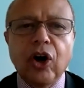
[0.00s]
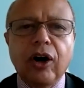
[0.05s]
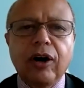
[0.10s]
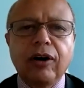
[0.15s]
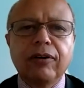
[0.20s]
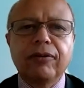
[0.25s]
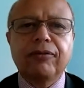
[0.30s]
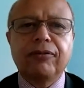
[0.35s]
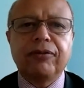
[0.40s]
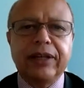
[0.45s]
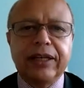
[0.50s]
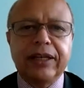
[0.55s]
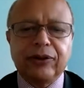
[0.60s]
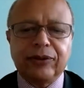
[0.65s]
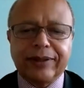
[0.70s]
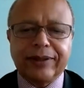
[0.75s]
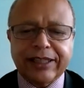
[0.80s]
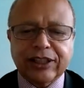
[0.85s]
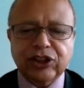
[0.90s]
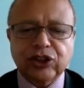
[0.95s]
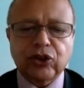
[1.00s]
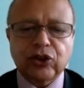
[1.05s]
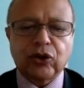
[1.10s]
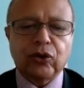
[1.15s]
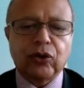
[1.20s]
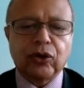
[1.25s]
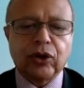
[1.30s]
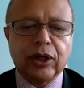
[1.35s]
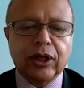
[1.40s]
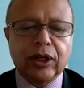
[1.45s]
of the
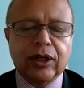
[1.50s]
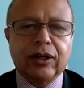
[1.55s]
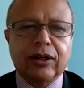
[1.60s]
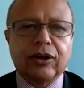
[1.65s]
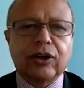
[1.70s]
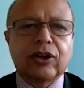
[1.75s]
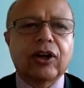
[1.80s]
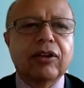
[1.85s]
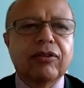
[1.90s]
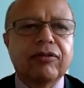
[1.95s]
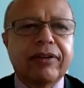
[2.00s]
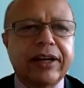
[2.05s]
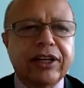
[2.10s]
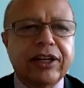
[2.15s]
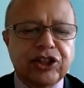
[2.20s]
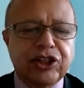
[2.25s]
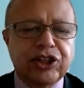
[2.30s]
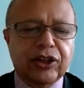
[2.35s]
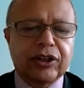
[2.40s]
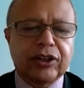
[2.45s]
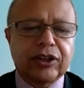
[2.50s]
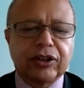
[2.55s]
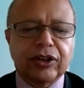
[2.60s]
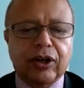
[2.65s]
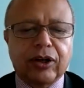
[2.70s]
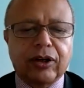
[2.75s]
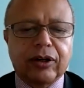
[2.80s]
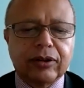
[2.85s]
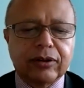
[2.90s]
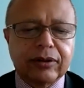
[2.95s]
UNESCO Convention
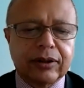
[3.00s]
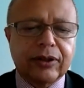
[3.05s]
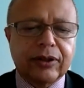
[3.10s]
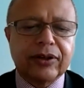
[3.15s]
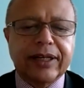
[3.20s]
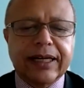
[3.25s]
on